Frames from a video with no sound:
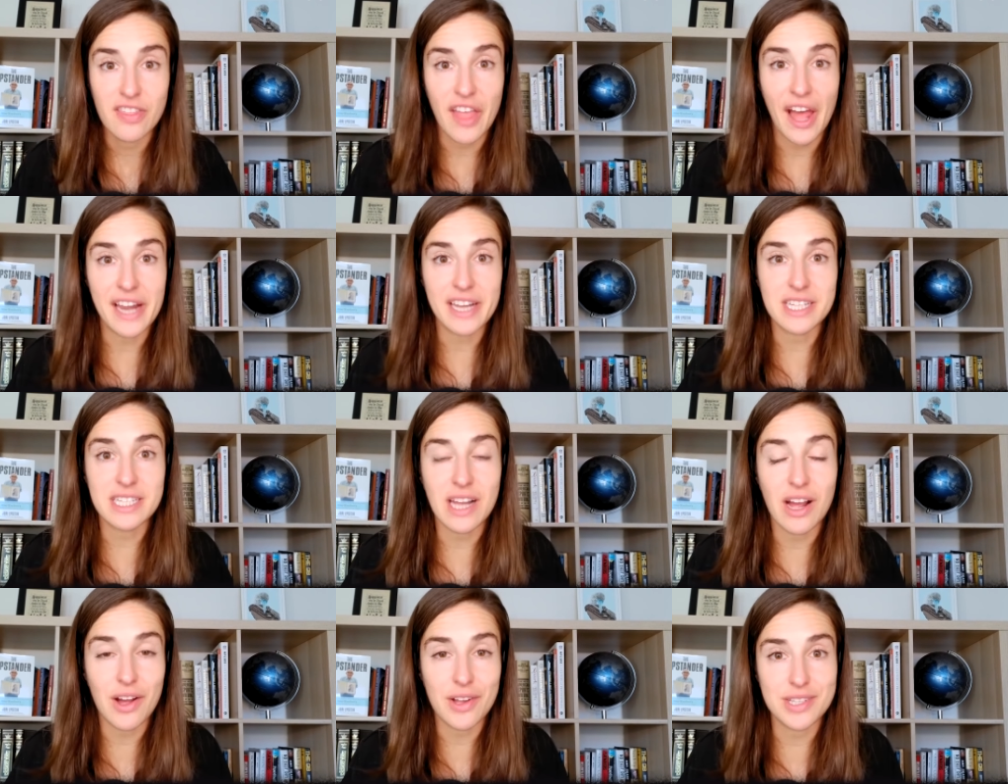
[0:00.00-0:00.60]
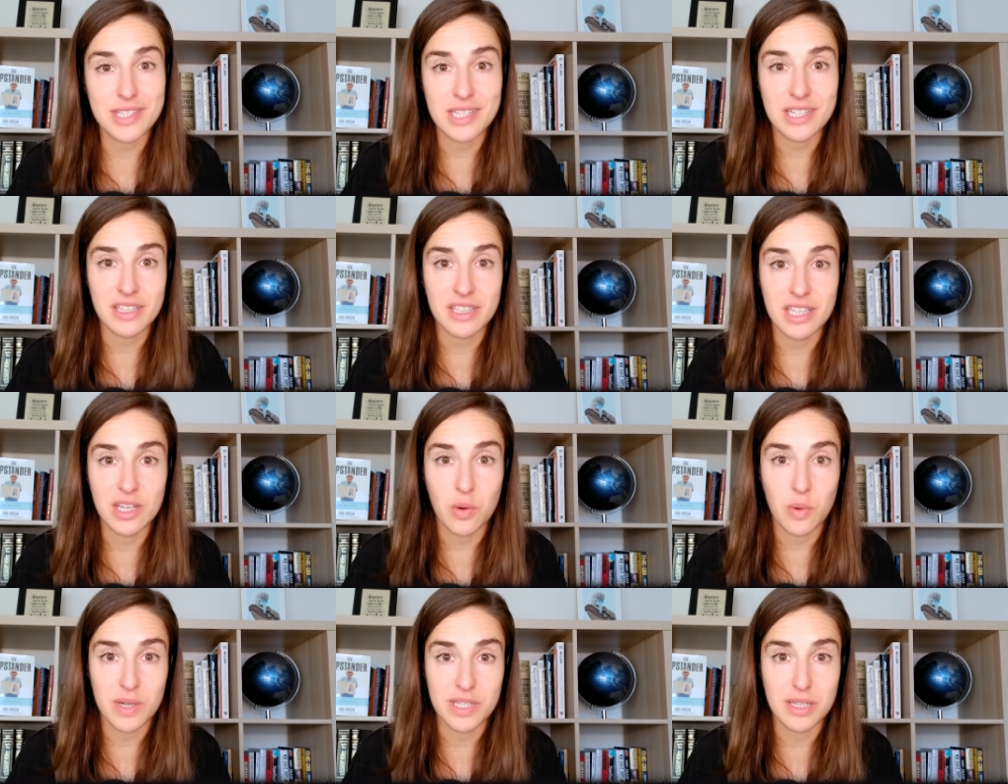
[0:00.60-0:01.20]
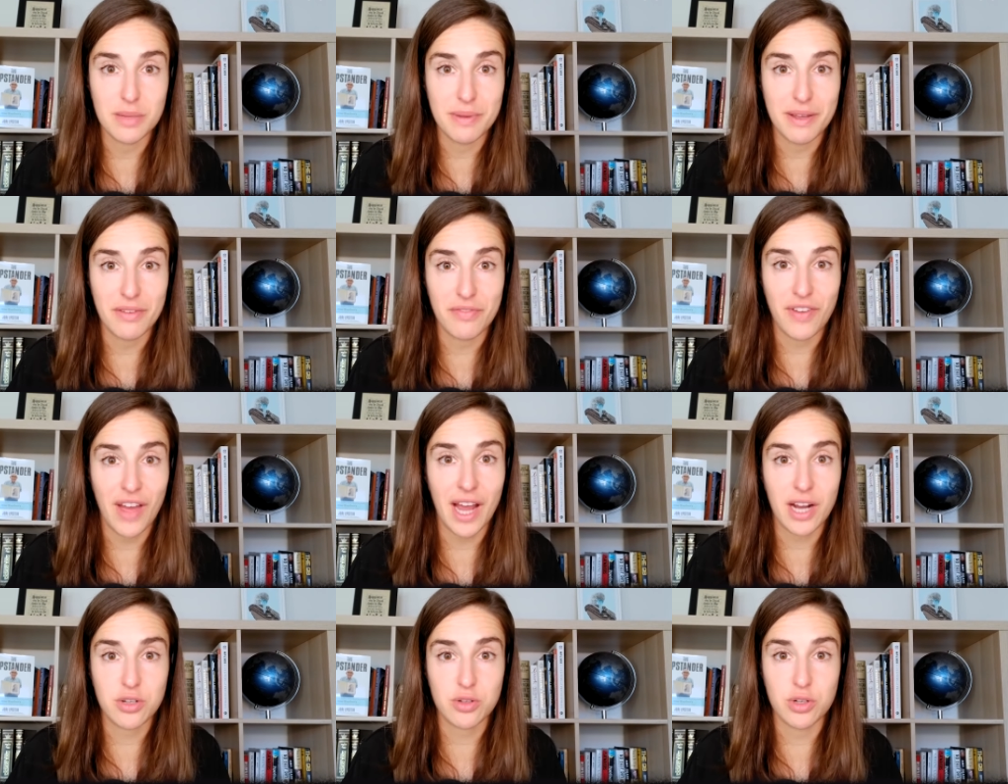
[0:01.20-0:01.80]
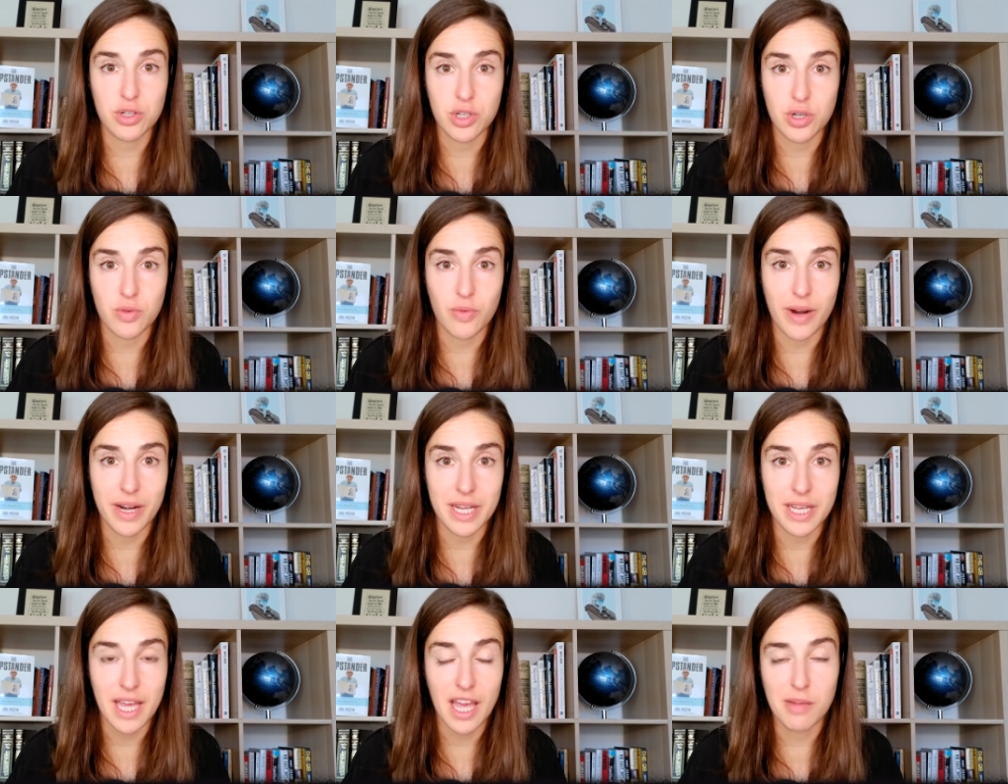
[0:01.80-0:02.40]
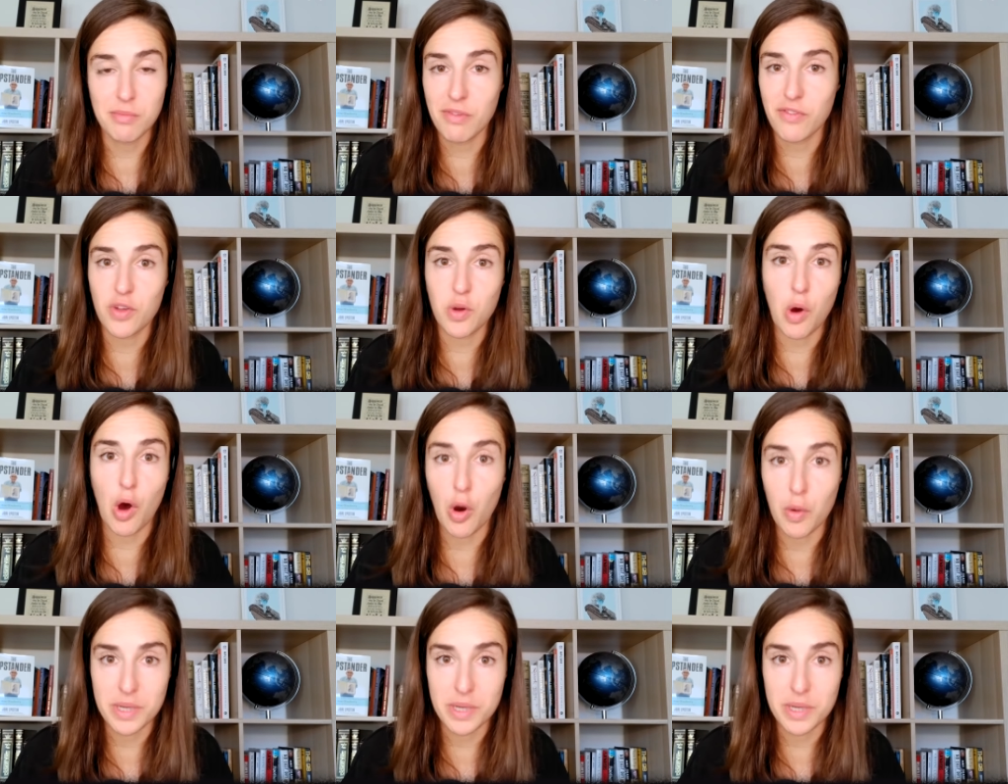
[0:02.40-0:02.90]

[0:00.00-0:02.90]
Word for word: that is constantly going to be a factor in your running game if you